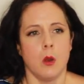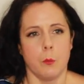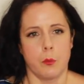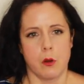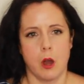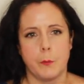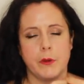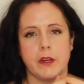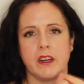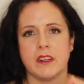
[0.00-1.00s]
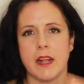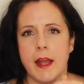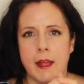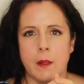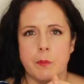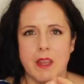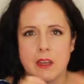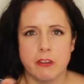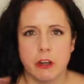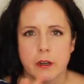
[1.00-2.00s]
proper
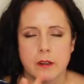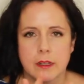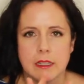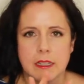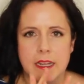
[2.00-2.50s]
internal